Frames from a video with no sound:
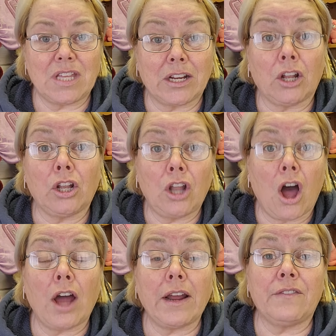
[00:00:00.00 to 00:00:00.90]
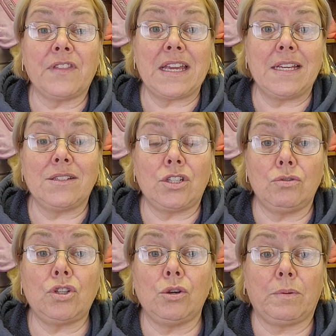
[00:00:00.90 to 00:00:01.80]
that a lot of these
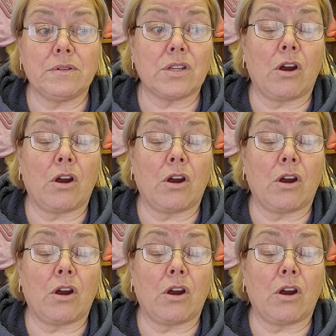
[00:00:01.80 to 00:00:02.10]
YouTubers